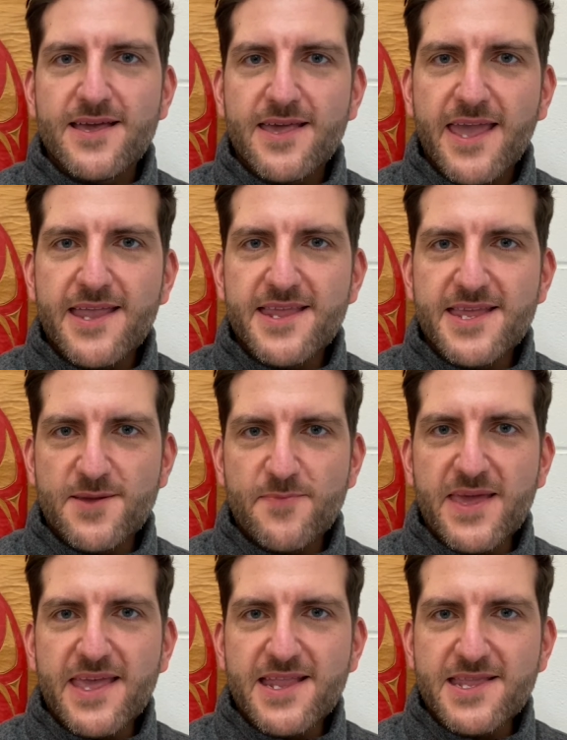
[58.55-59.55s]
Kate is a
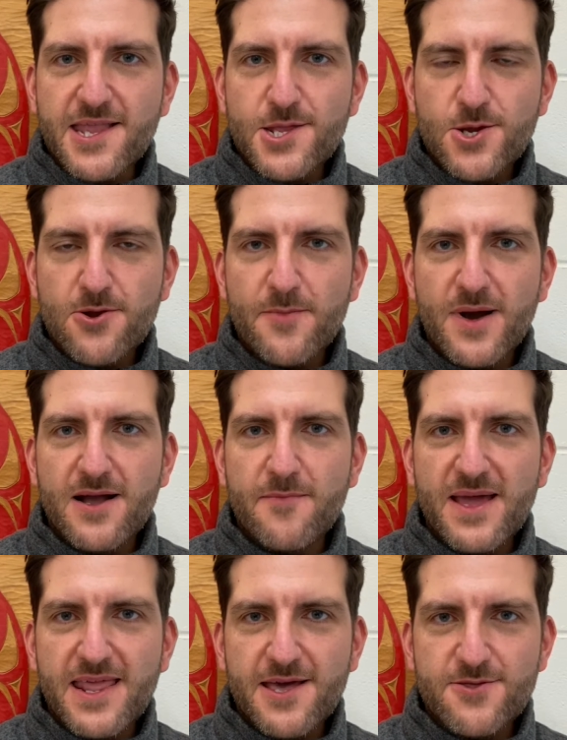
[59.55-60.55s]
PE teacher, among the
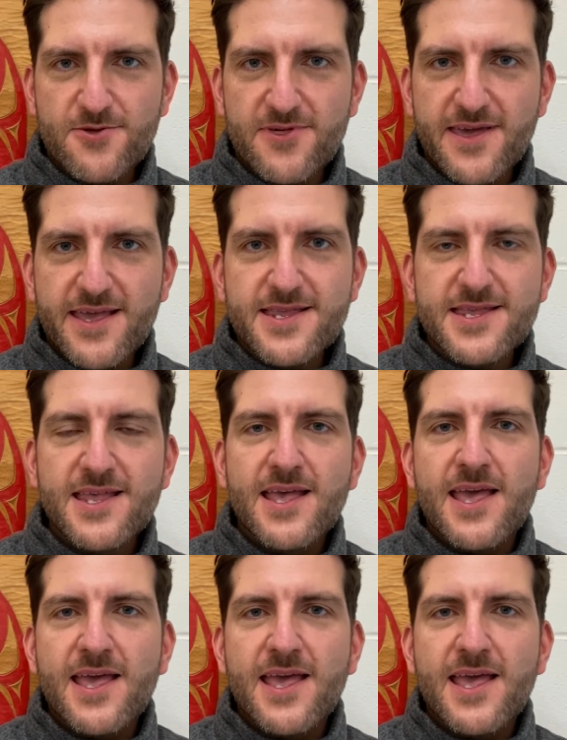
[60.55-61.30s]
many other things.